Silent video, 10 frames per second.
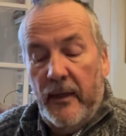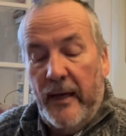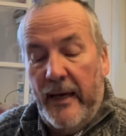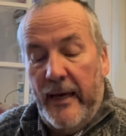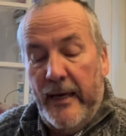
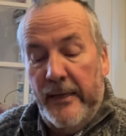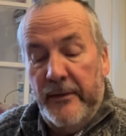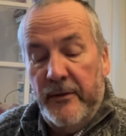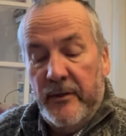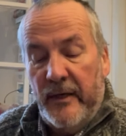
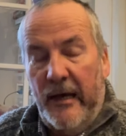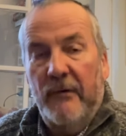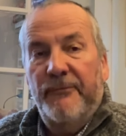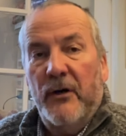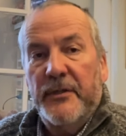and how
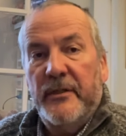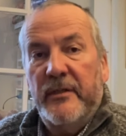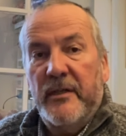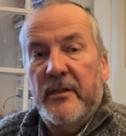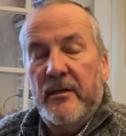fast it
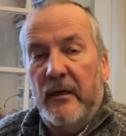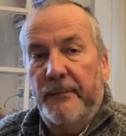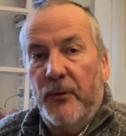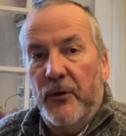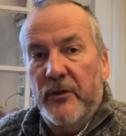is to
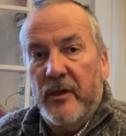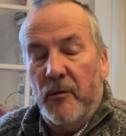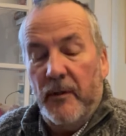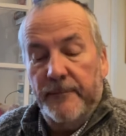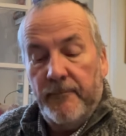type on and
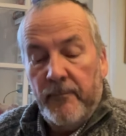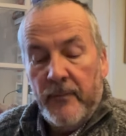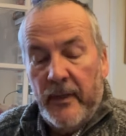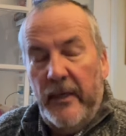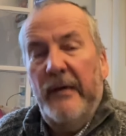so on.
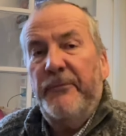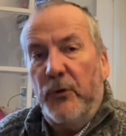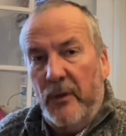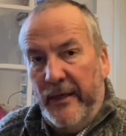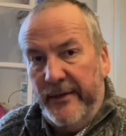If
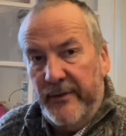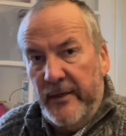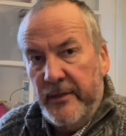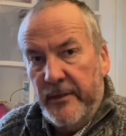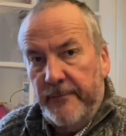you like
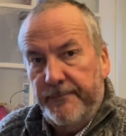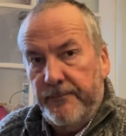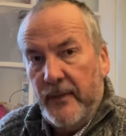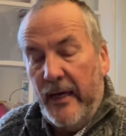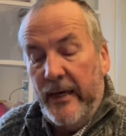this,
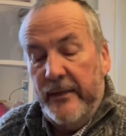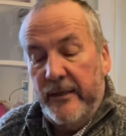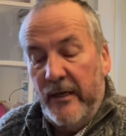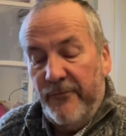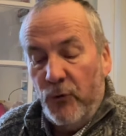and
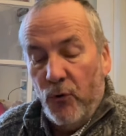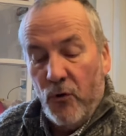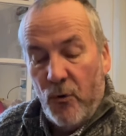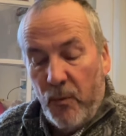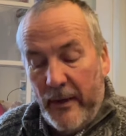if you're
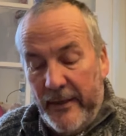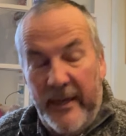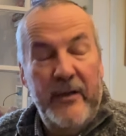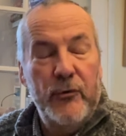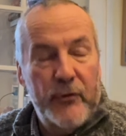quite
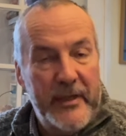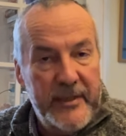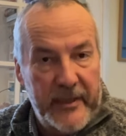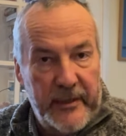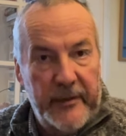
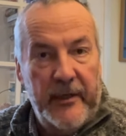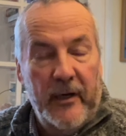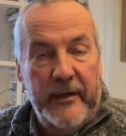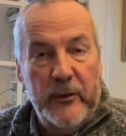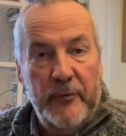interested in the
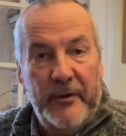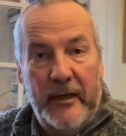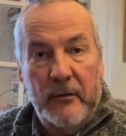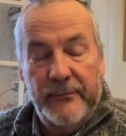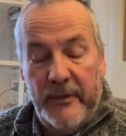idea of an
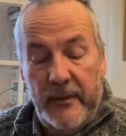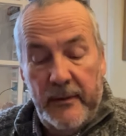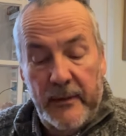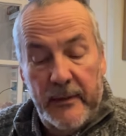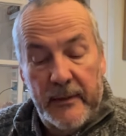Alpha,
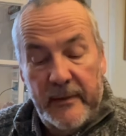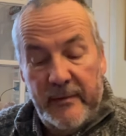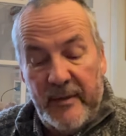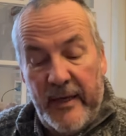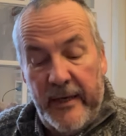
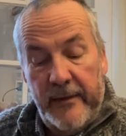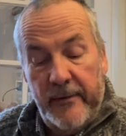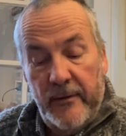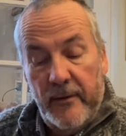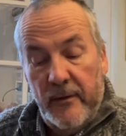
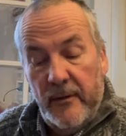then